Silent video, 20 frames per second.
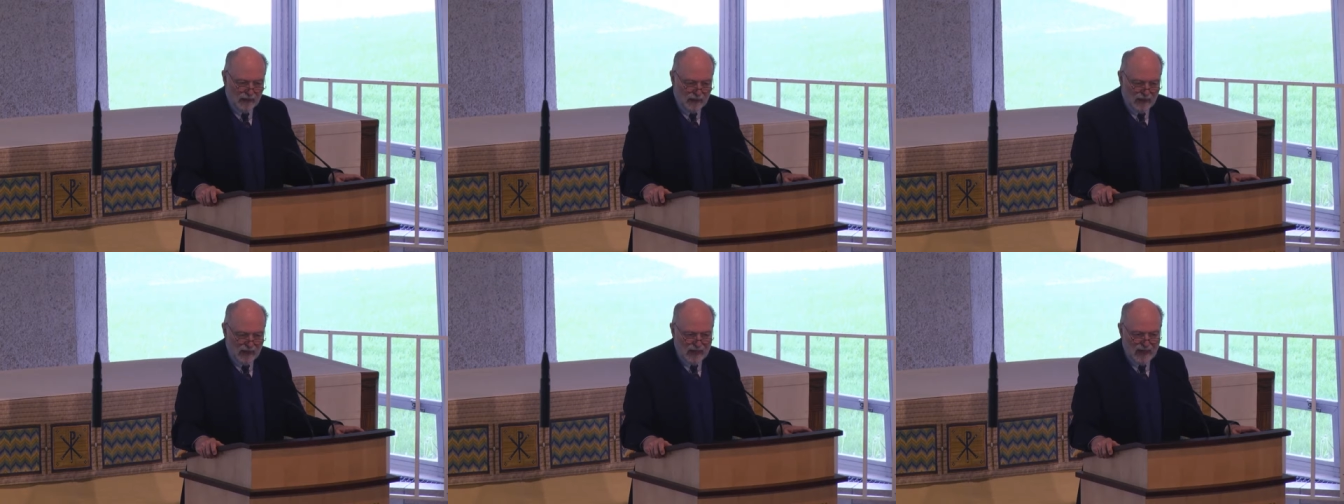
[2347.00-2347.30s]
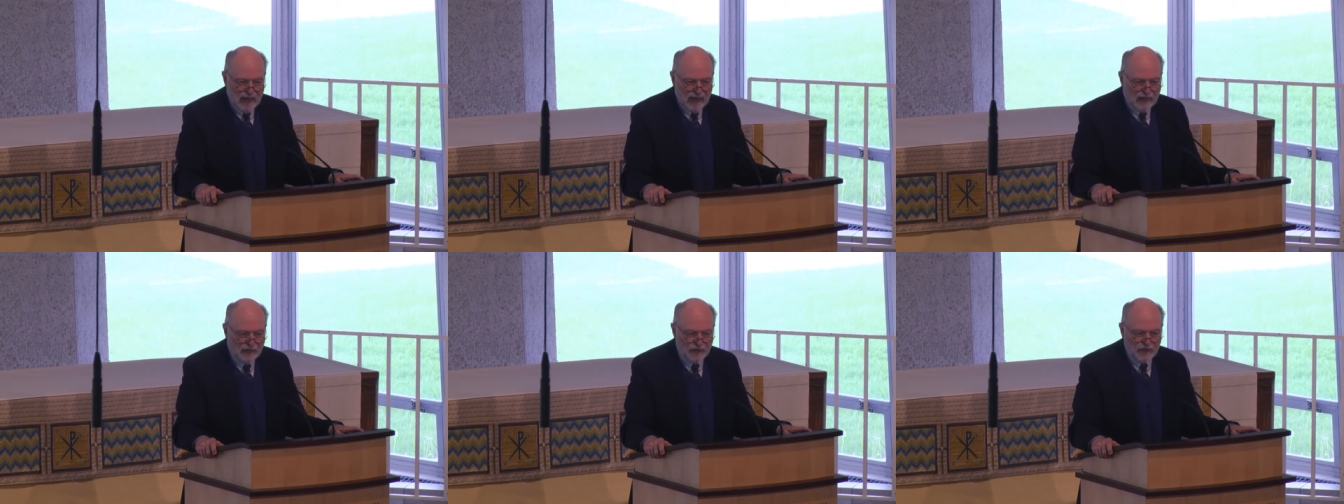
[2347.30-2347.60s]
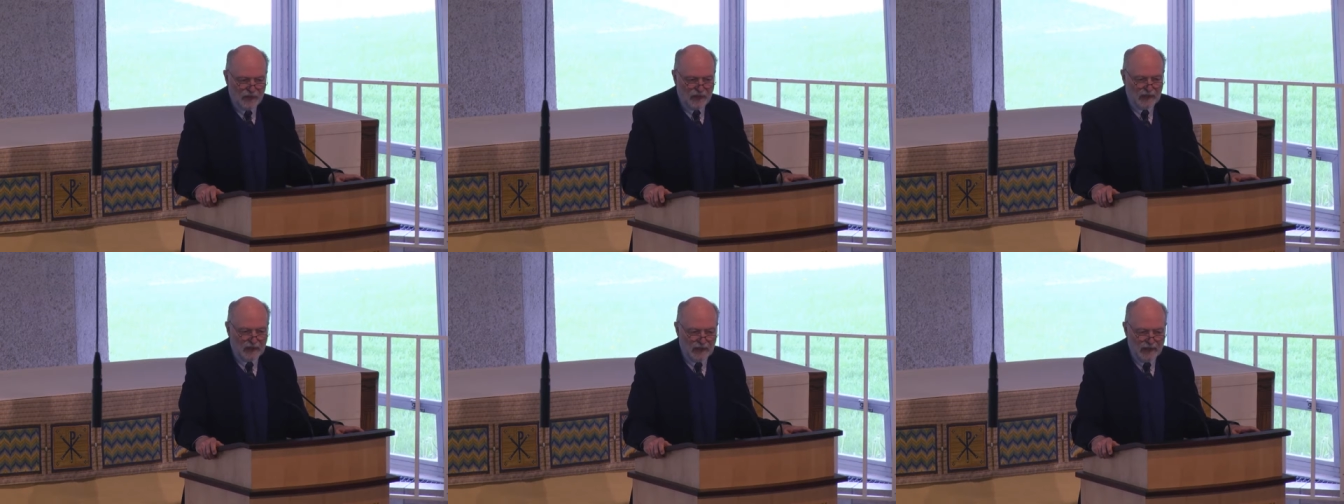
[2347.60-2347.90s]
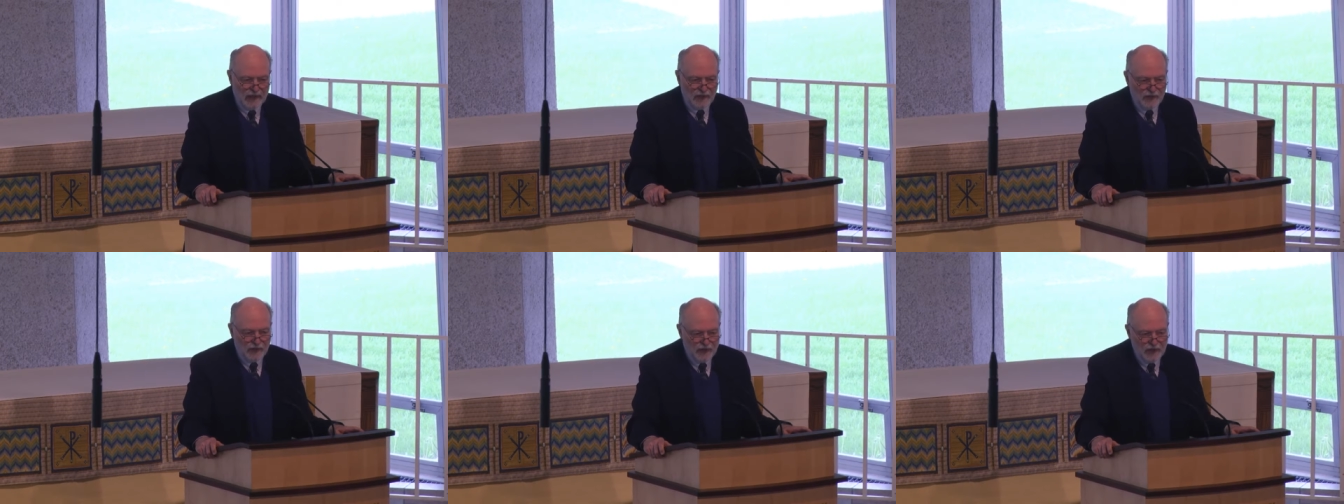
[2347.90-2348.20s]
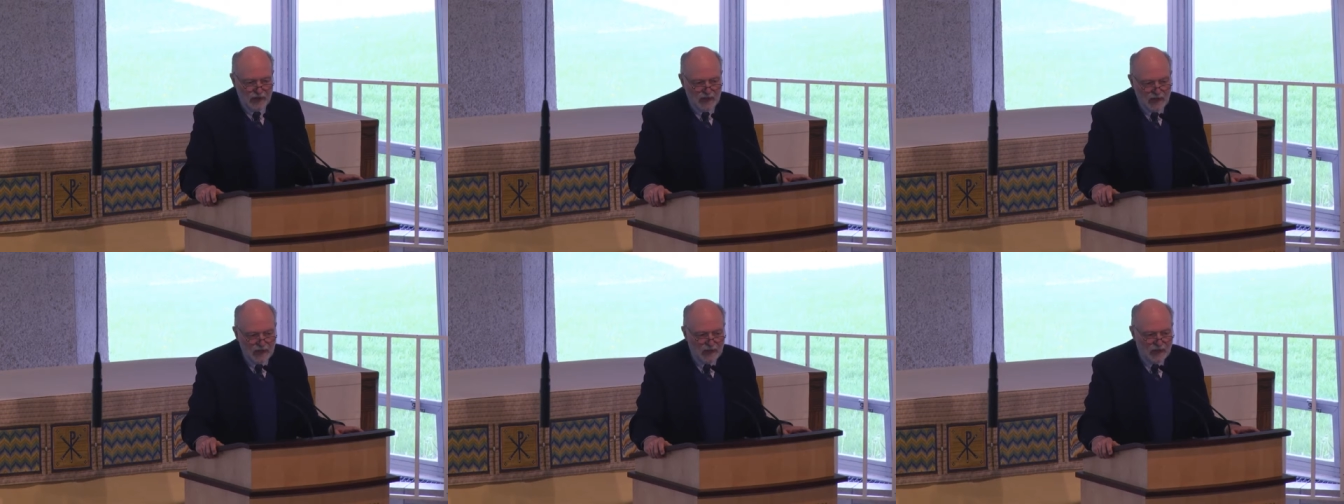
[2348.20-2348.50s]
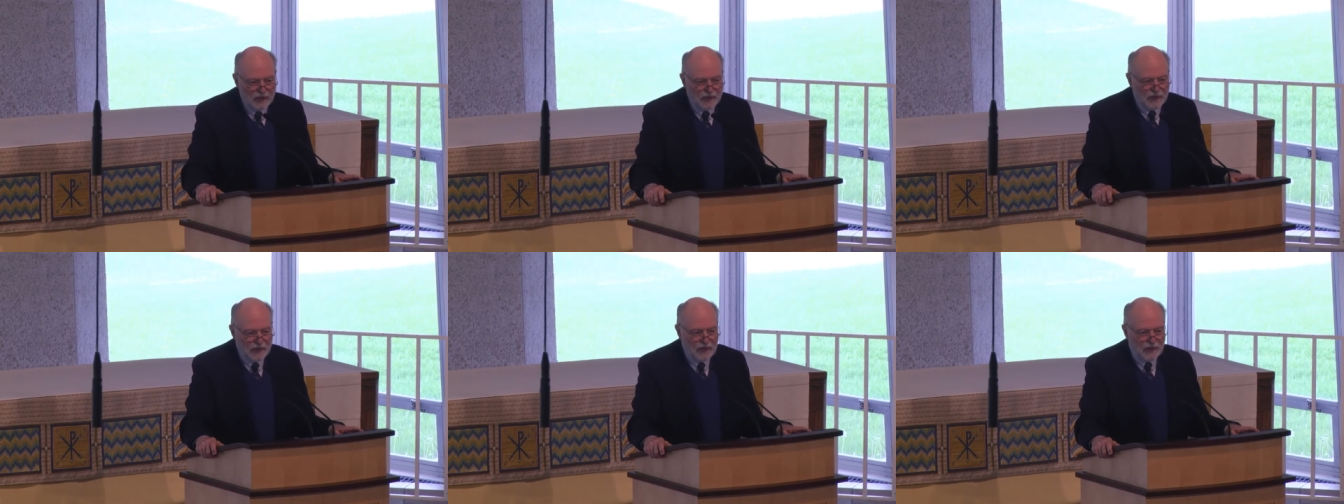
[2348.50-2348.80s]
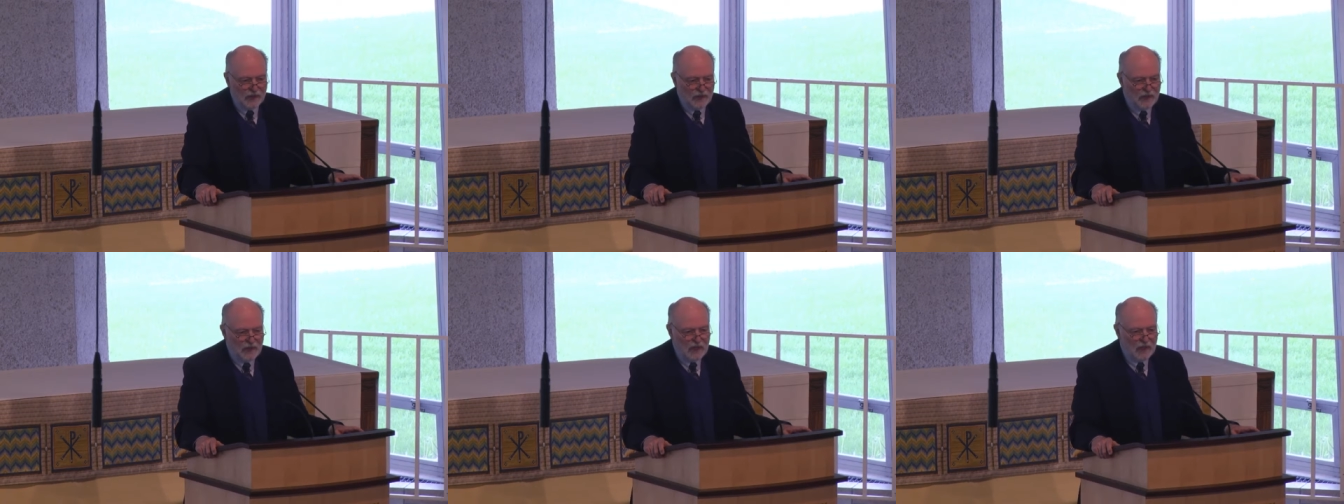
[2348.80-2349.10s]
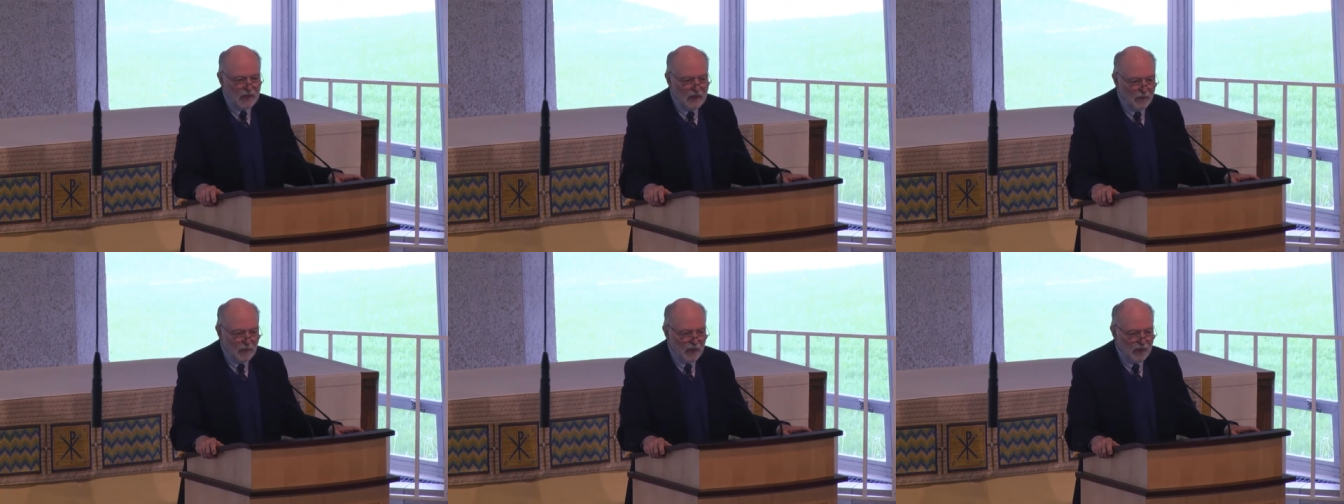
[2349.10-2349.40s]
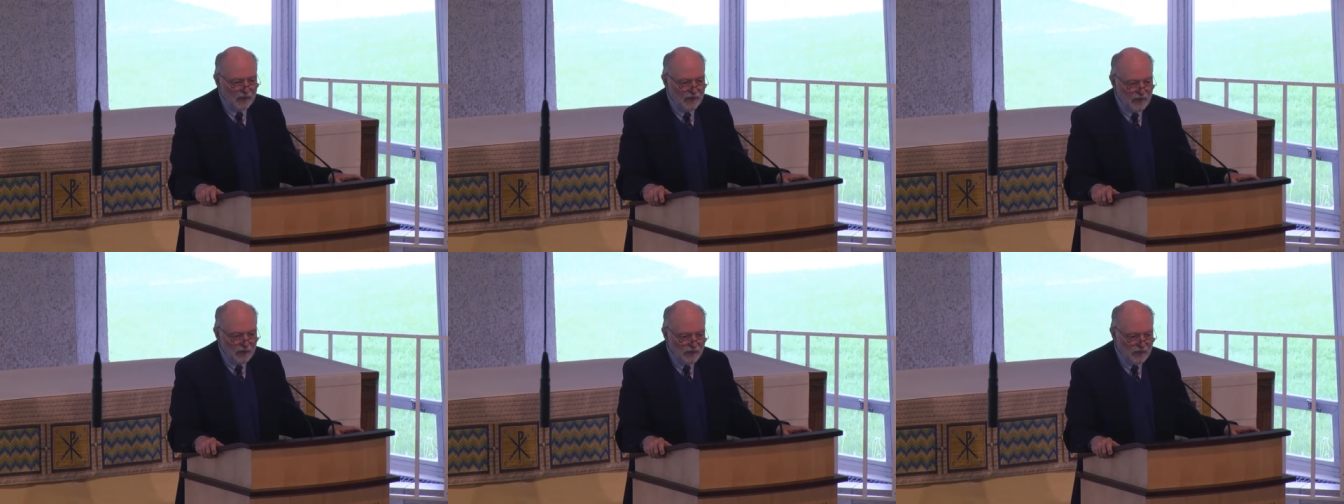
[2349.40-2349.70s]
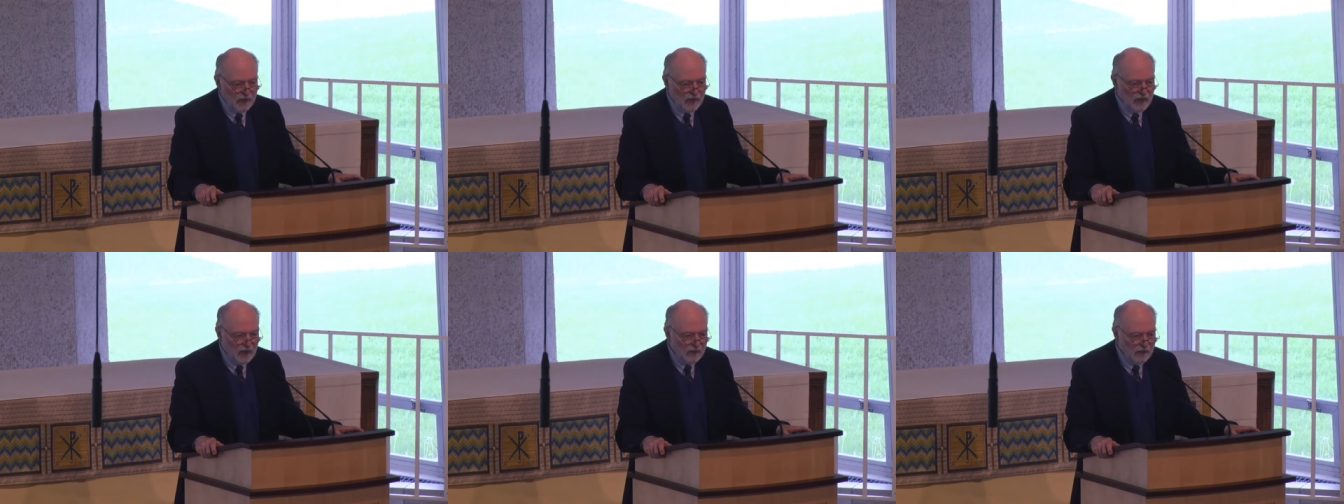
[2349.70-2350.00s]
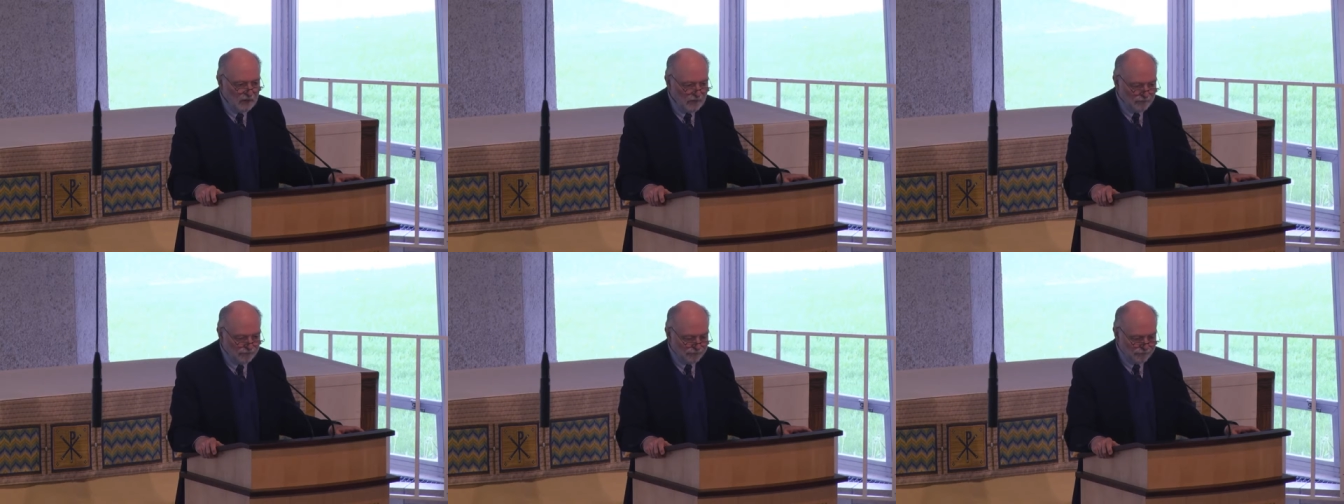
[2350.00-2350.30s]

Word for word: I asked the class at LSTC a number of years ago